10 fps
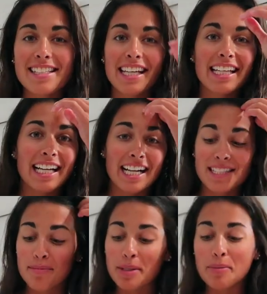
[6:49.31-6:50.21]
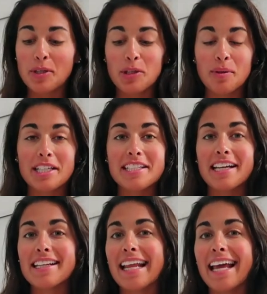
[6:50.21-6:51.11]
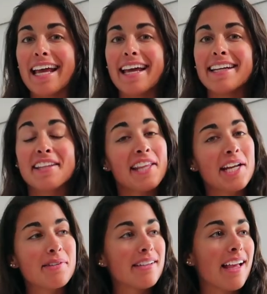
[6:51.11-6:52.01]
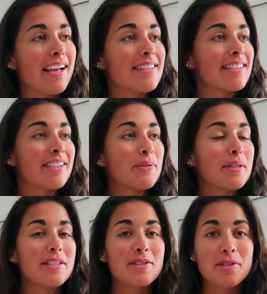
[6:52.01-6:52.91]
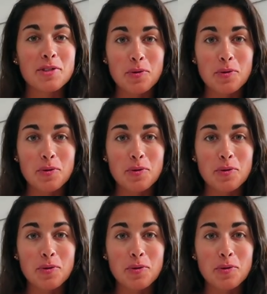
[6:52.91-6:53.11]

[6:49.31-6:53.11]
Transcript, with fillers: done, I got some computer work done, and then I realized that it was